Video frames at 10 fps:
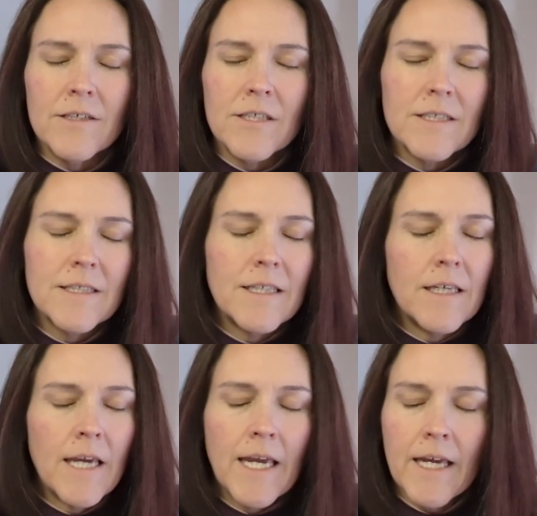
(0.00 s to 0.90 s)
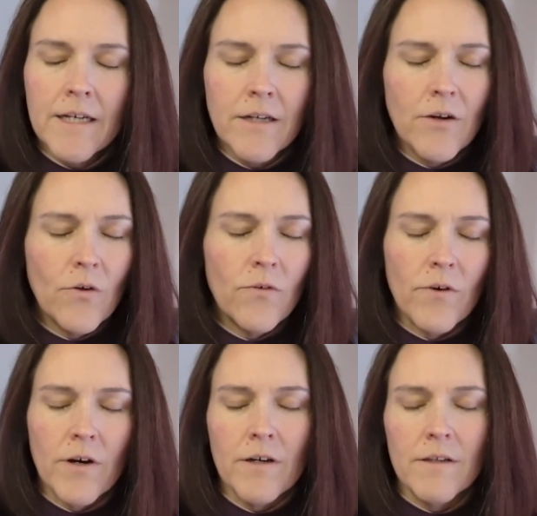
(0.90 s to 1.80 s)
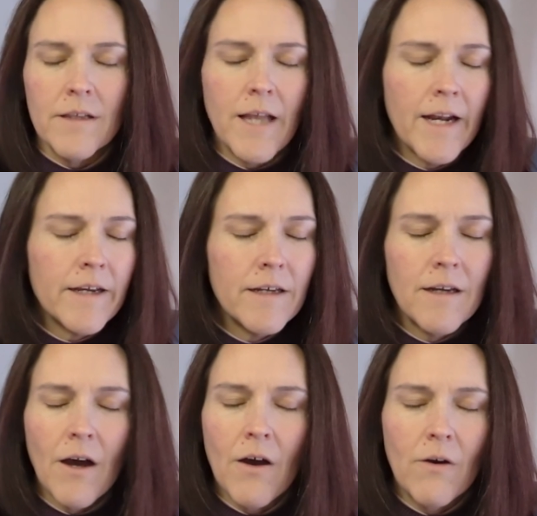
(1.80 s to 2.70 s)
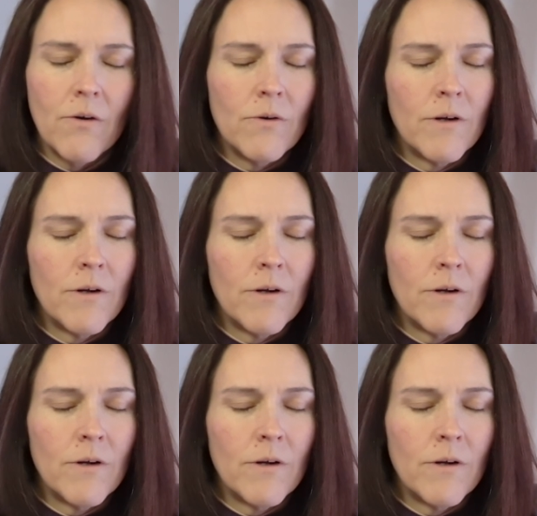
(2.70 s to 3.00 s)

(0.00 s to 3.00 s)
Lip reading: Just hand it over. Let it go.